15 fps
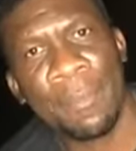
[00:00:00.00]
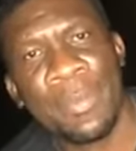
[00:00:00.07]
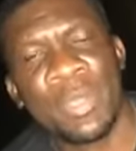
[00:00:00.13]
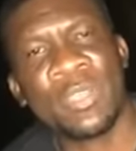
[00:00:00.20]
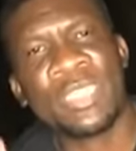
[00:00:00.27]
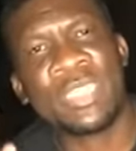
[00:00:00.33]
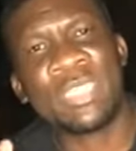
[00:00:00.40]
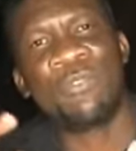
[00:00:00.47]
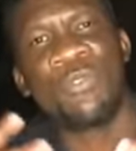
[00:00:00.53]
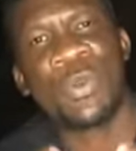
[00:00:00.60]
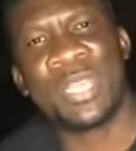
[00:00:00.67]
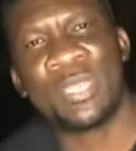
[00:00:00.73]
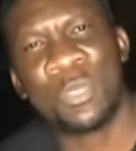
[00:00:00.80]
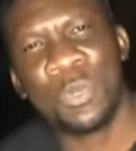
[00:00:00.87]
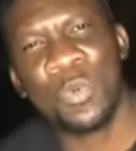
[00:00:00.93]
Because if
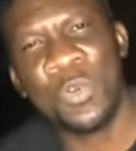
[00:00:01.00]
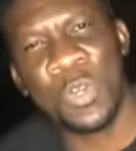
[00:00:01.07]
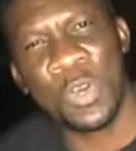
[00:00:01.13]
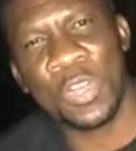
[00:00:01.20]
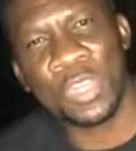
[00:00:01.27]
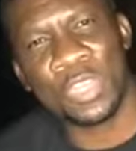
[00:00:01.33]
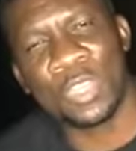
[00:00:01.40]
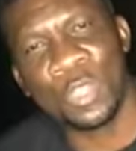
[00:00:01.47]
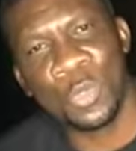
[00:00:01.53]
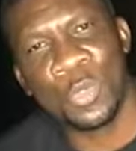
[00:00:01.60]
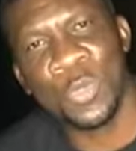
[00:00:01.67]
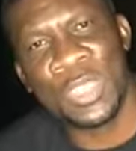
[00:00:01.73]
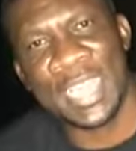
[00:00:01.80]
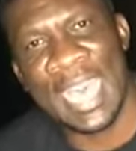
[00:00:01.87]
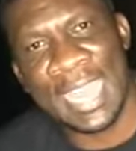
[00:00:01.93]
we do not
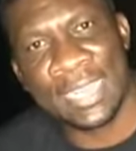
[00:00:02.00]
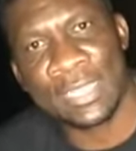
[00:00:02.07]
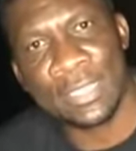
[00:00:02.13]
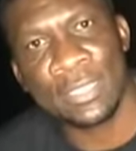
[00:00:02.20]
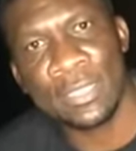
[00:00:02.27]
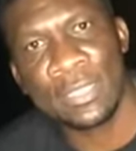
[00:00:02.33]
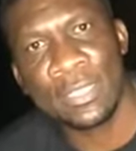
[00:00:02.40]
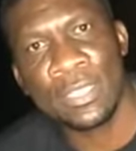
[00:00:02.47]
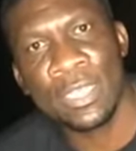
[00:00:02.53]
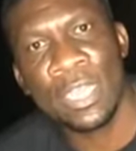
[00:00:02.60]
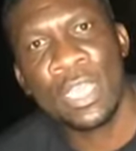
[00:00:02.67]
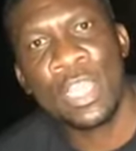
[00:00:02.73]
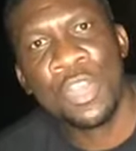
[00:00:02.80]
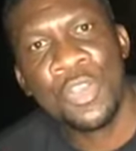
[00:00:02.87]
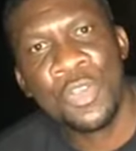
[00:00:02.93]
do that,
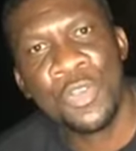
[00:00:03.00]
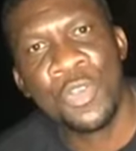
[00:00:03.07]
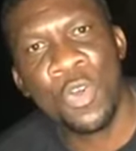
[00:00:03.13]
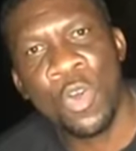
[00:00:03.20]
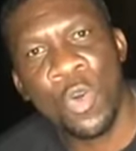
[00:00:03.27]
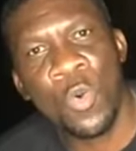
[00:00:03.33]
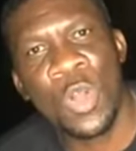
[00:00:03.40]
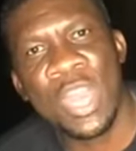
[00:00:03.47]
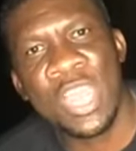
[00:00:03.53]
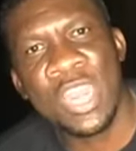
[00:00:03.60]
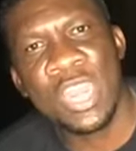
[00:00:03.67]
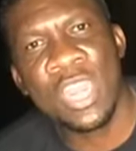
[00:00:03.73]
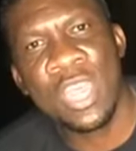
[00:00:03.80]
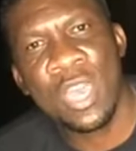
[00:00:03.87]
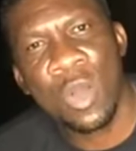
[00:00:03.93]
no
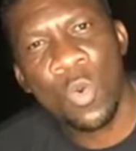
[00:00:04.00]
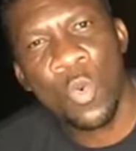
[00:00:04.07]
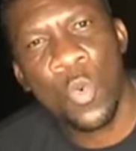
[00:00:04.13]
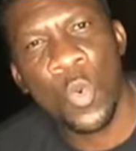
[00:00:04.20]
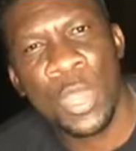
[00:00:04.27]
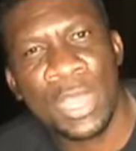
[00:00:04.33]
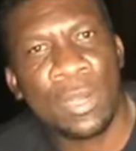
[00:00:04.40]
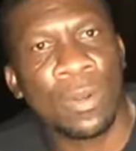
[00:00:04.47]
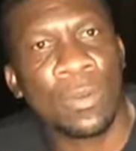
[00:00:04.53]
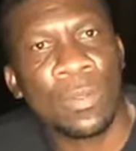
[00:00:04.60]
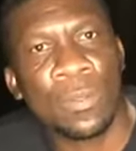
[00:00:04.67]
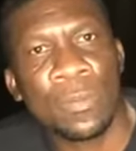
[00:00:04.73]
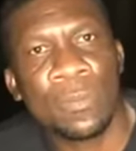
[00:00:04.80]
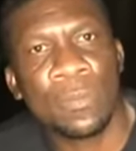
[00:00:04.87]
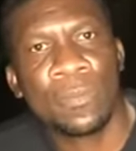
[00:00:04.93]
one will.
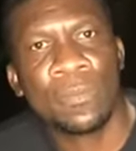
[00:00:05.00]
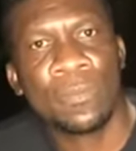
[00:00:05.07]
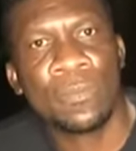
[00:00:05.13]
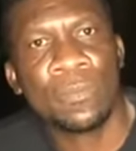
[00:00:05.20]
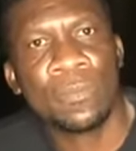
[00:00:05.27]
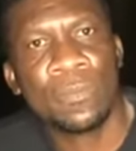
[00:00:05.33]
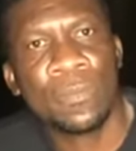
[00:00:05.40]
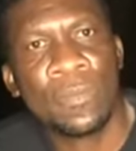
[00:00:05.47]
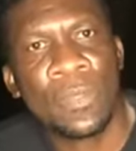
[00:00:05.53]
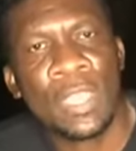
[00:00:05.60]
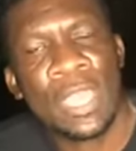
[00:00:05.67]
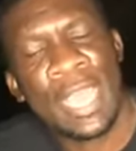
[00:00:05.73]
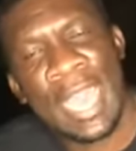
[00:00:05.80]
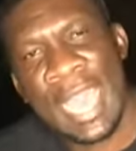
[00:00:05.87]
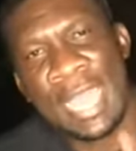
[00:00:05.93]

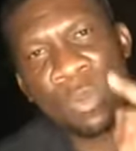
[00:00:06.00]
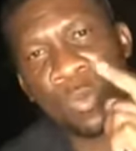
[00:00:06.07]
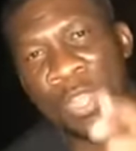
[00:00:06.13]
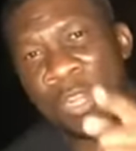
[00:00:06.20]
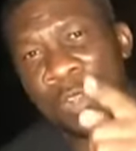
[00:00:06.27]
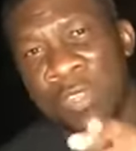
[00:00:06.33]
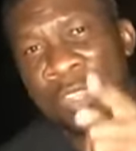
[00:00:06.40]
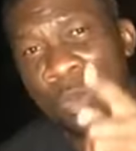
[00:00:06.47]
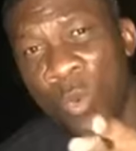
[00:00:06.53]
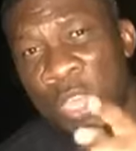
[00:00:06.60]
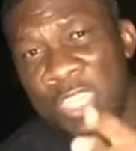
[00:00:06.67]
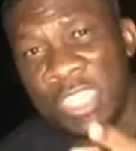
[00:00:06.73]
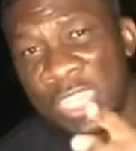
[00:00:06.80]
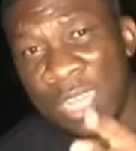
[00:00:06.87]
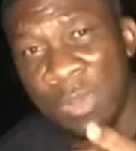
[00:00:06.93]
And we're not the
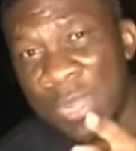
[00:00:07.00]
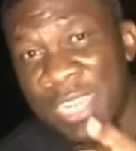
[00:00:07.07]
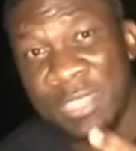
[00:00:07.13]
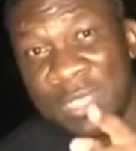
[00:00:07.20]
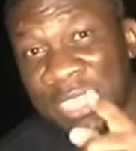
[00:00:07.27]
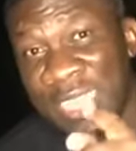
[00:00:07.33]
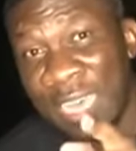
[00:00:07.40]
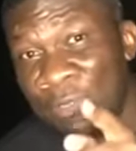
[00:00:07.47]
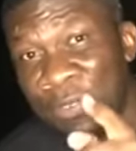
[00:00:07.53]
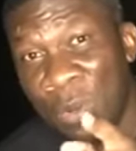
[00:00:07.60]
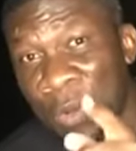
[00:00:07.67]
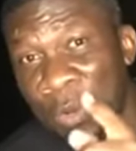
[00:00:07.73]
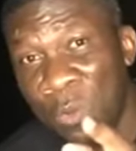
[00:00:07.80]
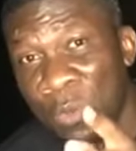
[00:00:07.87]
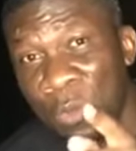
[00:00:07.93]
ones that are going to
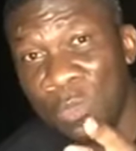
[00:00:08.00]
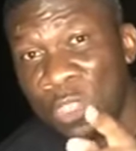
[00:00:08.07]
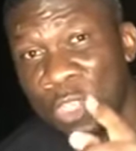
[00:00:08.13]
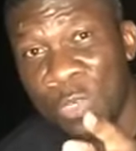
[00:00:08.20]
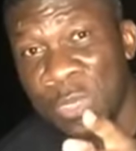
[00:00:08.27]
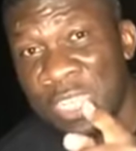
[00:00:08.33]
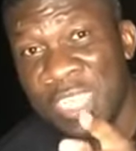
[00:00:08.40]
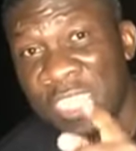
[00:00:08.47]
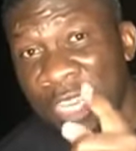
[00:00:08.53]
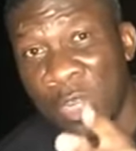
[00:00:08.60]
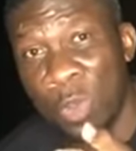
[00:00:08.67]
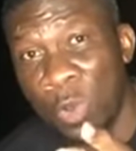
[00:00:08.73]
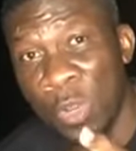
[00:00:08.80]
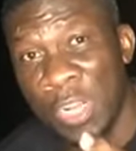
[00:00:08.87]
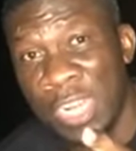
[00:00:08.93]
suffer when all those trees are
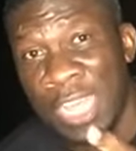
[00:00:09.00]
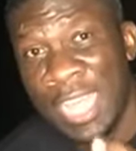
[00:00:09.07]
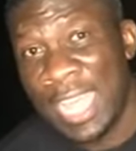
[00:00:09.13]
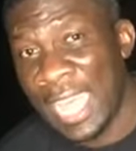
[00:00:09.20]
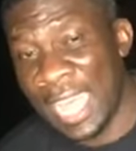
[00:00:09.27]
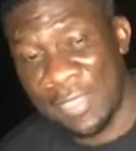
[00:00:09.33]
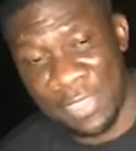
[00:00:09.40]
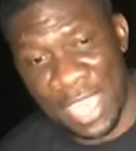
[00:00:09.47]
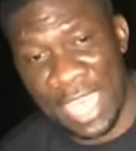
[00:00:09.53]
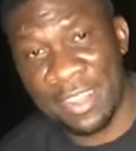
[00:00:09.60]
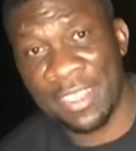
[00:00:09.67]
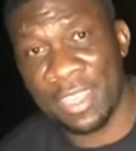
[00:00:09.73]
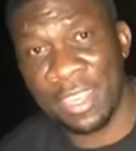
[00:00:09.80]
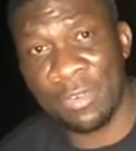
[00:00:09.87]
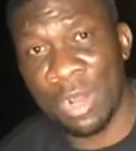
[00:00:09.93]
gone and the
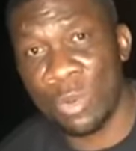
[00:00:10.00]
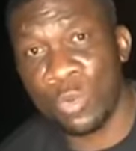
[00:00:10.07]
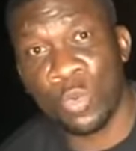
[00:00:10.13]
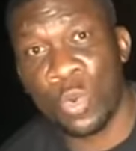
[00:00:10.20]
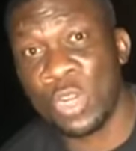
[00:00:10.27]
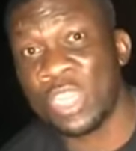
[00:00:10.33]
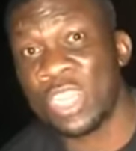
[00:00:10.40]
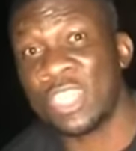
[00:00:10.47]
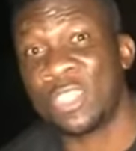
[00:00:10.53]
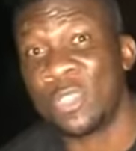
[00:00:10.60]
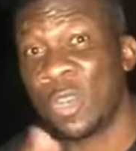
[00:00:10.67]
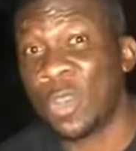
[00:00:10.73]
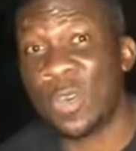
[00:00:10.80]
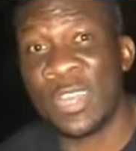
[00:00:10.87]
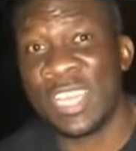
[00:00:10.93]
underground water is
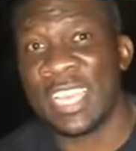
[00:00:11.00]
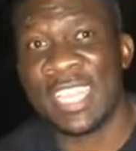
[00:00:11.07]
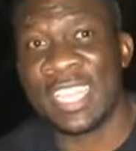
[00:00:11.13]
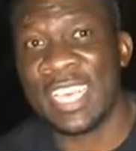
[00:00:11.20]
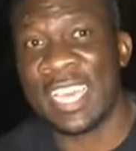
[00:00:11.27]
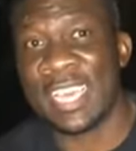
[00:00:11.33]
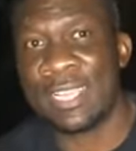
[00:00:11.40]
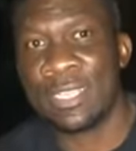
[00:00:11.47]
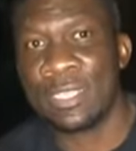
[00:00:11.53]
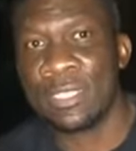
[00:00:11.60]
no longer there.